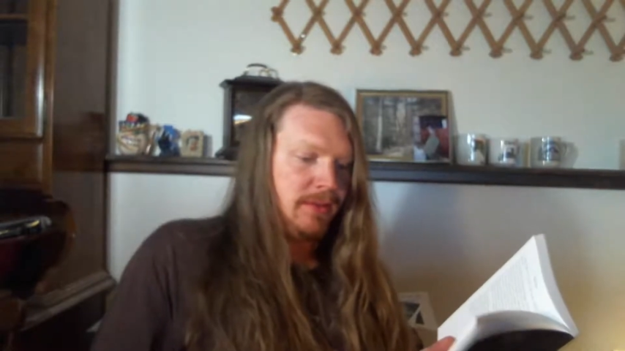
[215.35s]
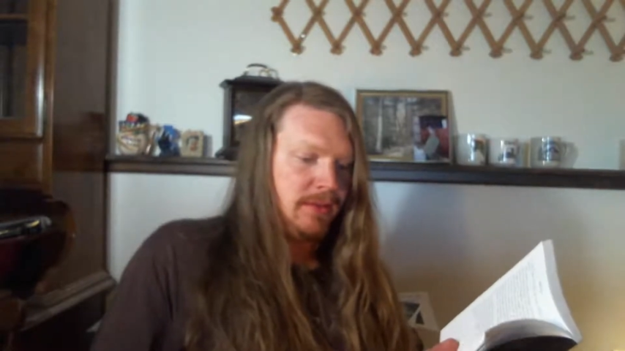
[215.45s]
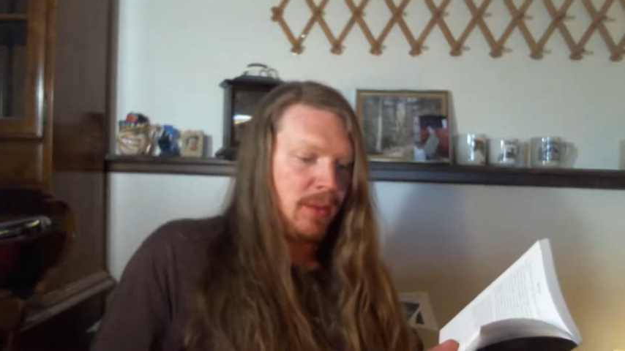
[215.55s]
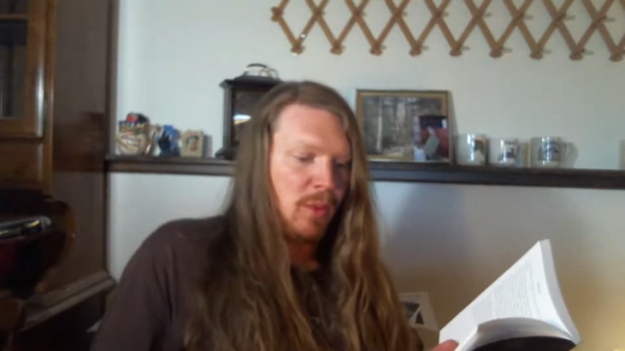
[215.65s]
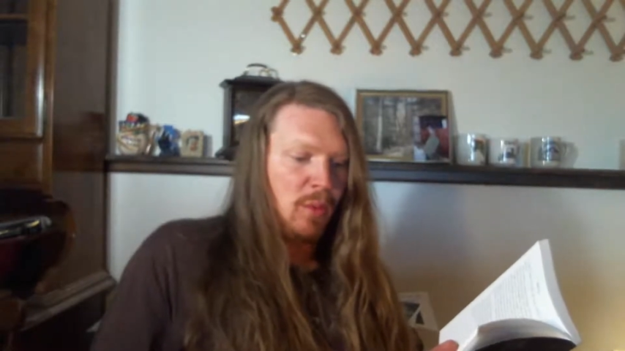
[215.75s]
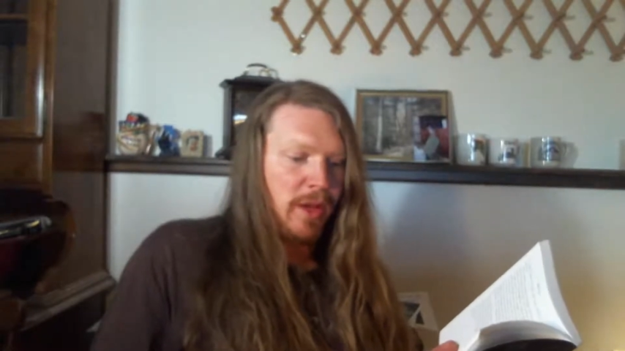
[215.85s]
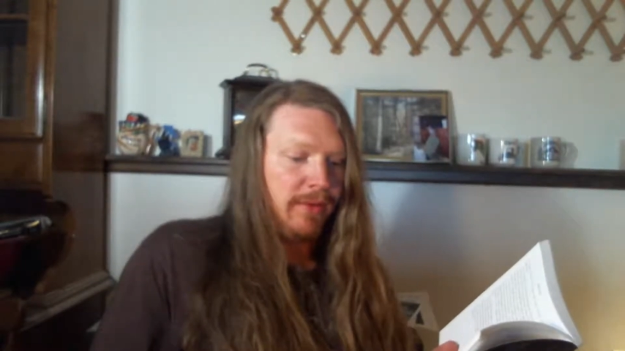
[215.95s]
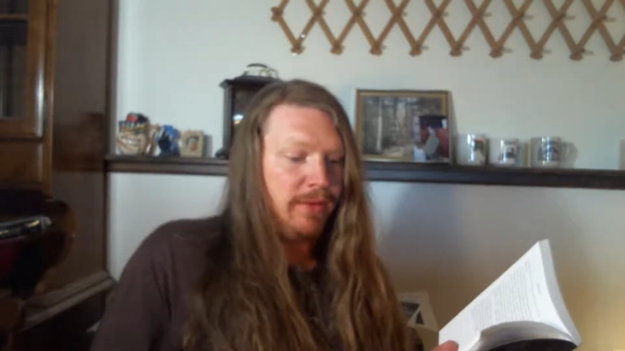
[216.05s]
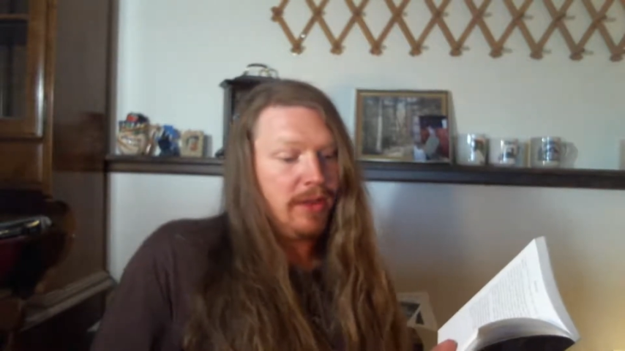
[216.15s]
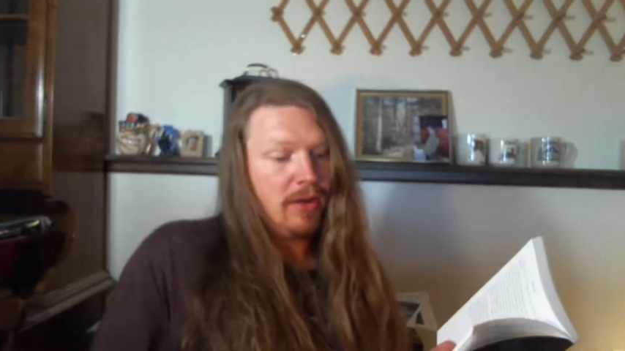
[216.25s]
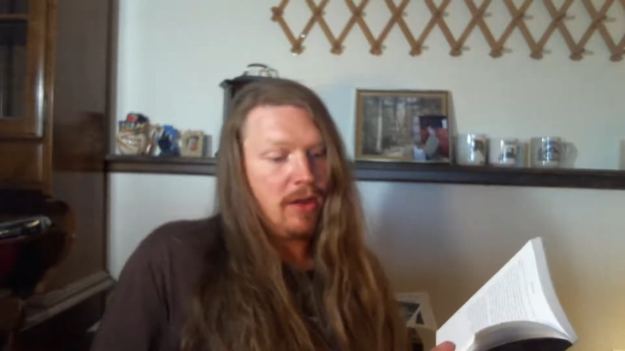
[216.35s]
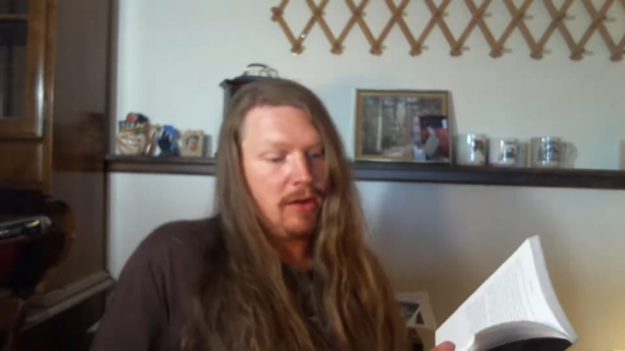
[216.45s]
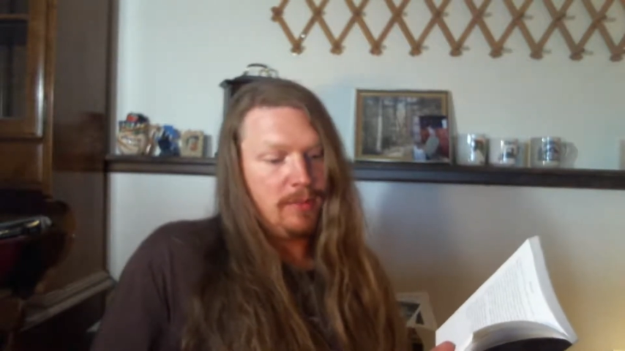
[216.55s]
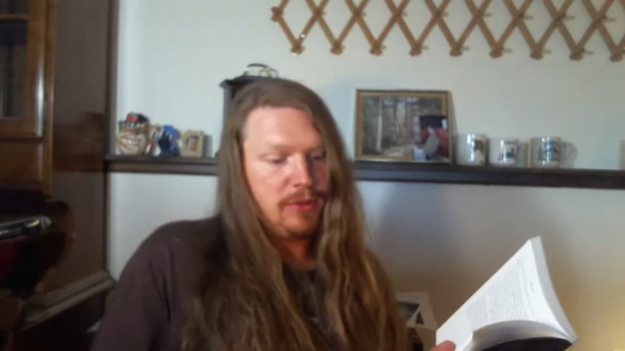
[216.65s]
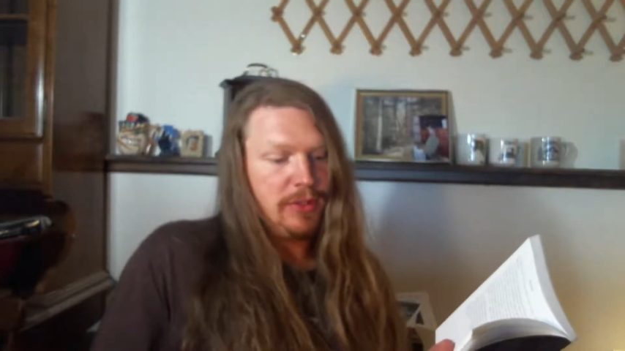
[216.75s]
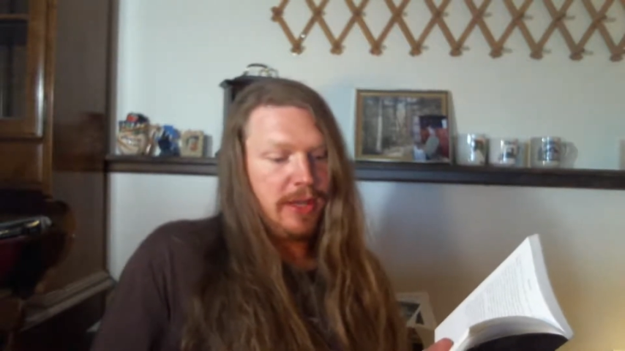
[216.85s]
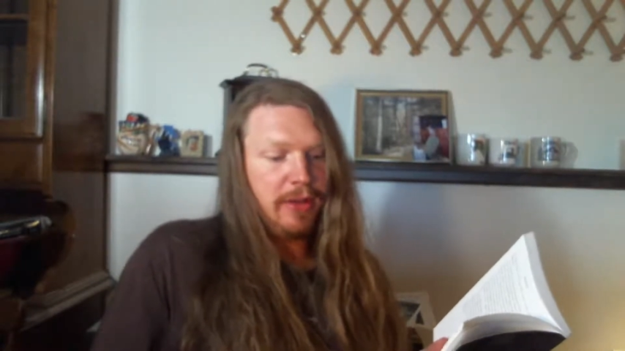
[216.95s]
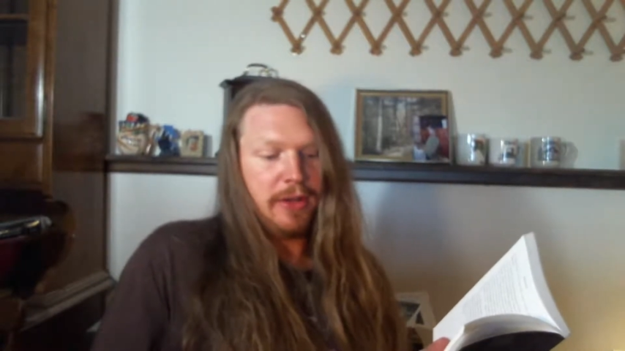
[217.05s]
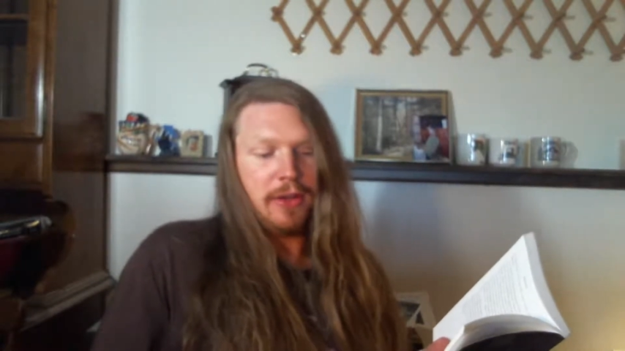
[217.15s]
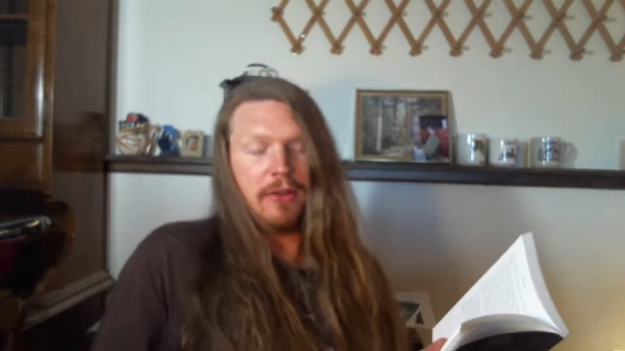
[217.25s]
Someone waved their arms to tell
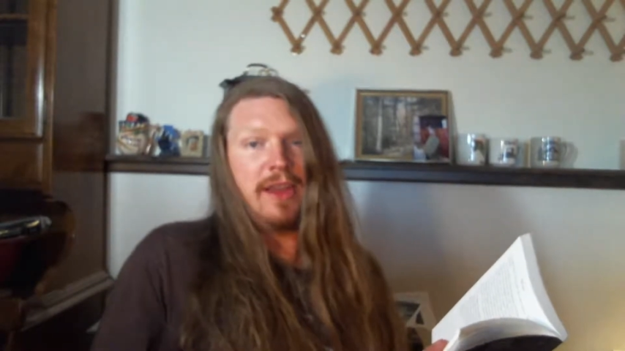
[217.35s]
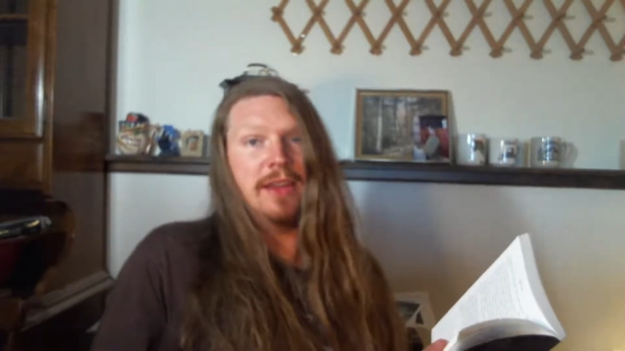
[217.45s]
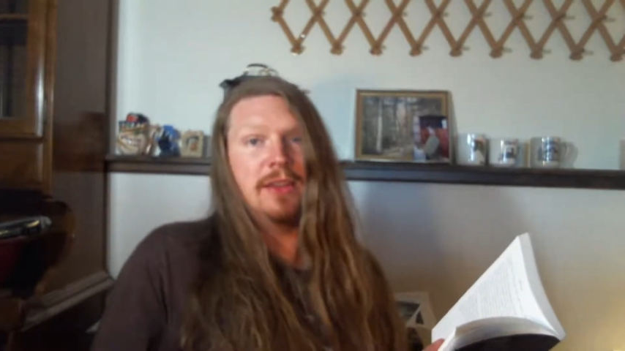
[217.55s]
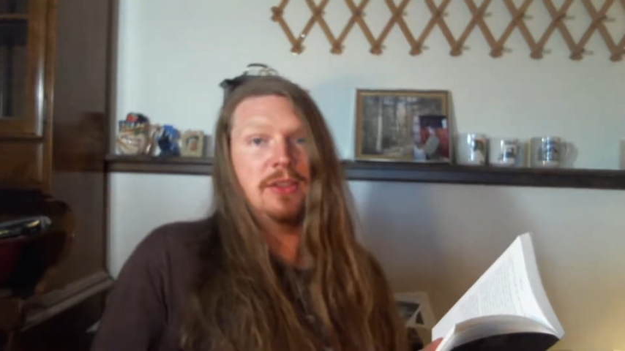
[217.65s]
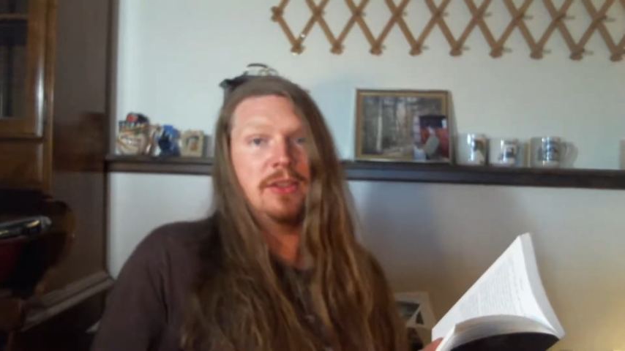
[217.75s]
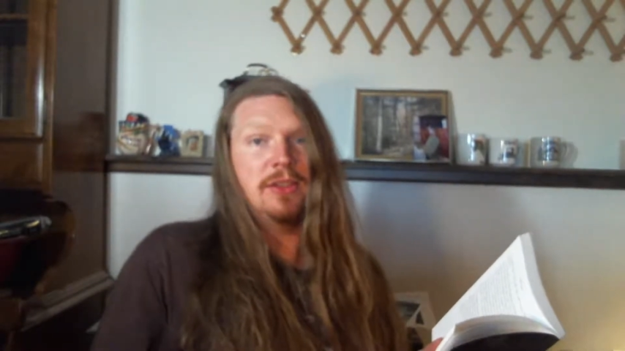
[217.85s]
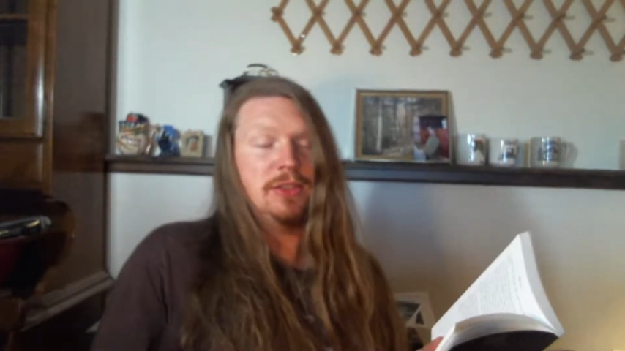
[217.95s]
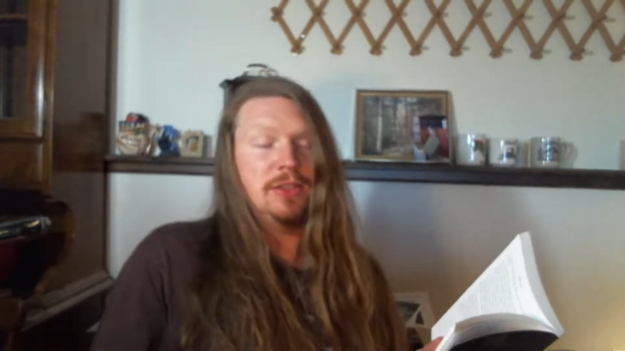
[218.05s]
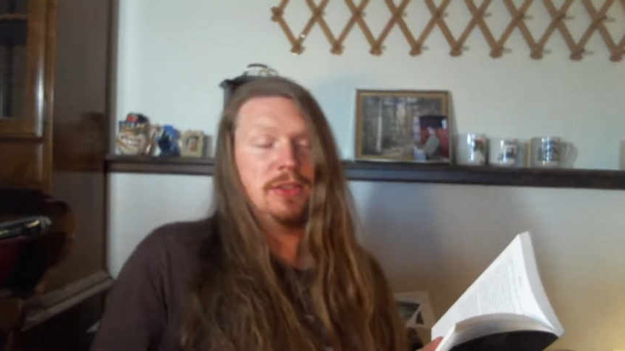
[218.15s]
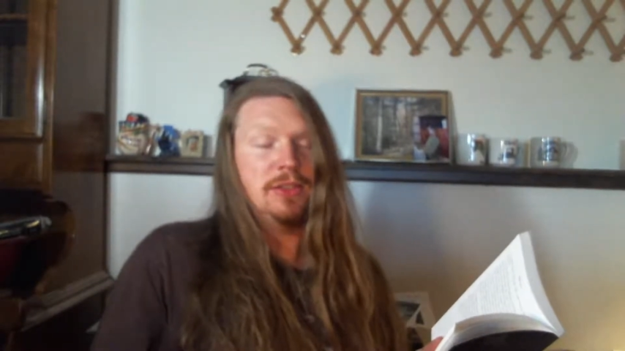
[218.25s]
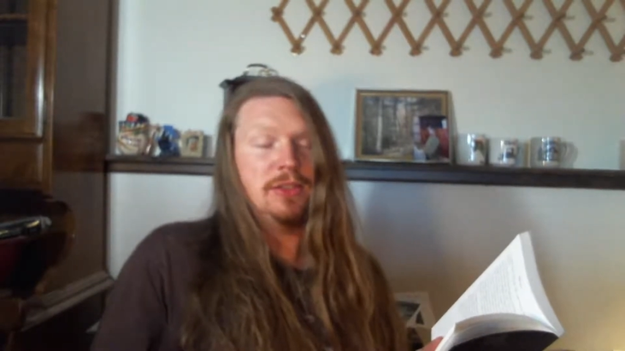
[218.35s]
their grand story.